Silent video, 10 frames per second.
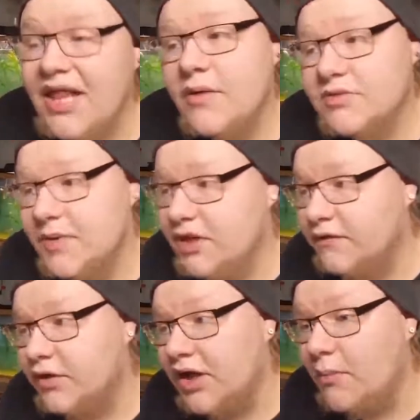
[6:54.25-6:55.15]
That one's been there
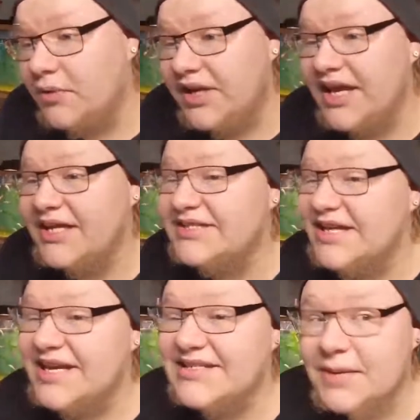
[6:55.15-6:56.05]
for a couple of days.
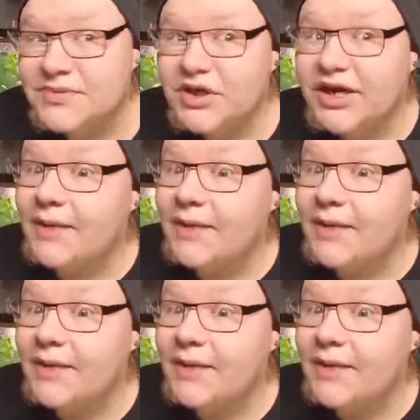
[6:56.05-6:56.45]
Yes, I'm sorry.